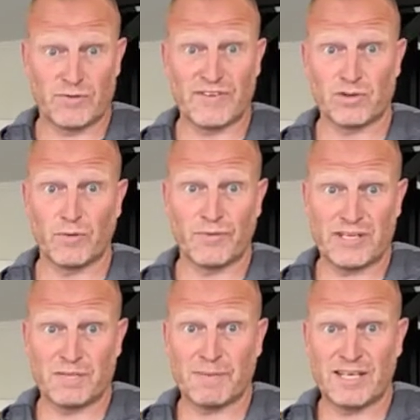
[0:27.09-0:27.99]
of physical
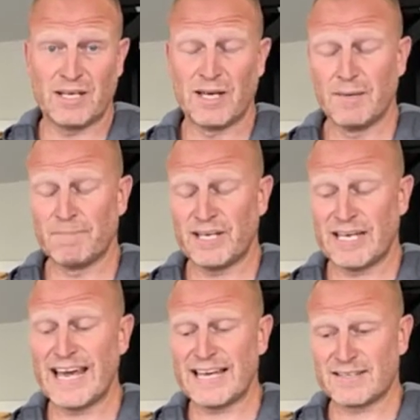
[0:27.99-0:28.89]
fitness being, being
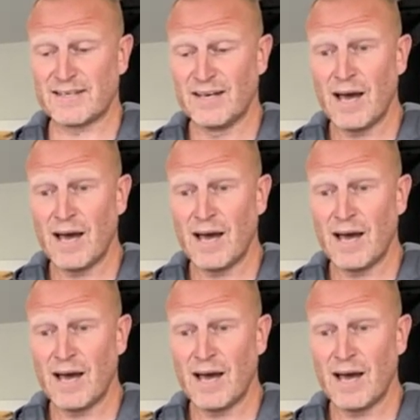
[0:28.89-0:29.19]
hit.